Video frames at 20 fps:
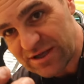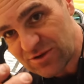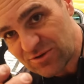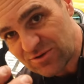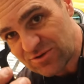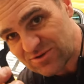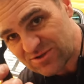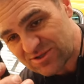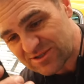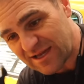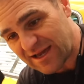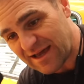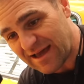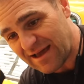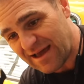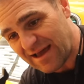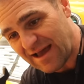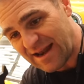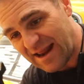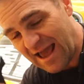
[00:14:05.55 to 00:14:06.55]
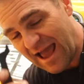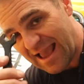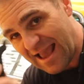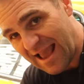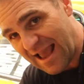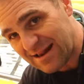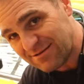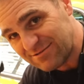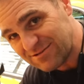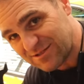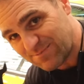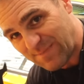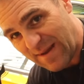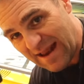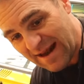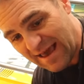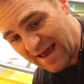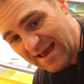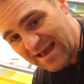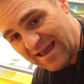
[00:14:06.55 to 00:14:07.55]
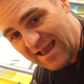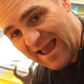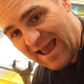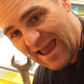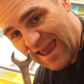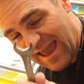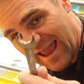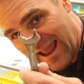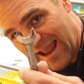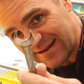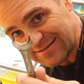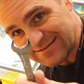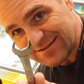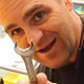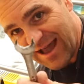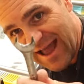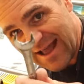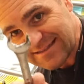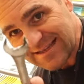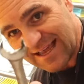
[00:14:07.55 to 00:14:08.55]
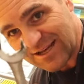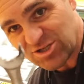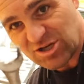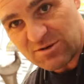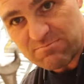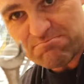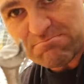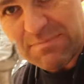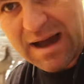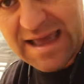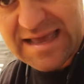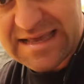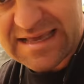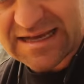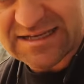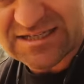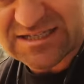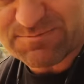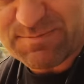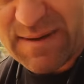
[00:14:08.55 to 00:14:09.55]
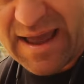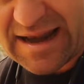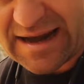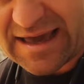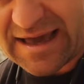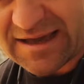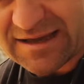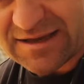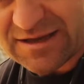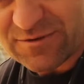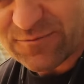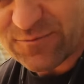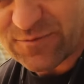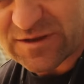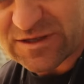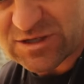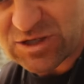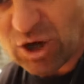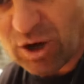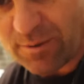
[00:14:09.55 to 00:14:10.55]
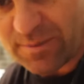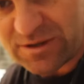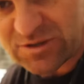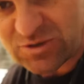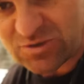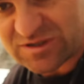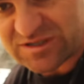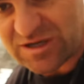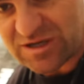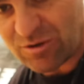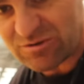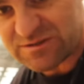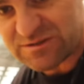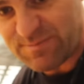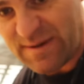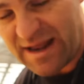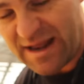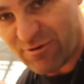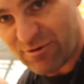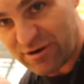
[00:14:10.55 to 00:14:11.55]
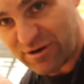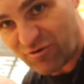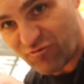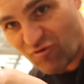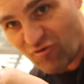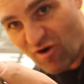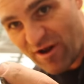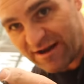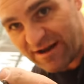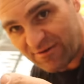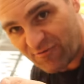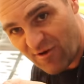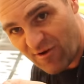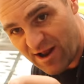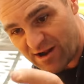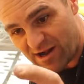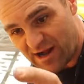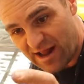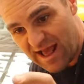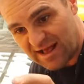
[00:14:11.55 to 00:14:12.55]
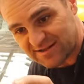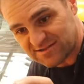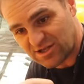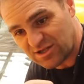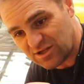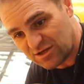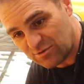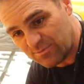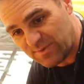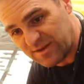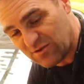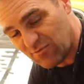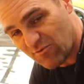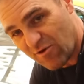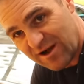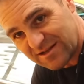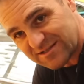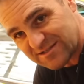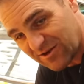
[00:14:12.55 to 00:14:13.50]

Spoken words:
used an AN spanner, and I had to actually make a spanner for the top. I took this old spanner and ground it out so that it would be the right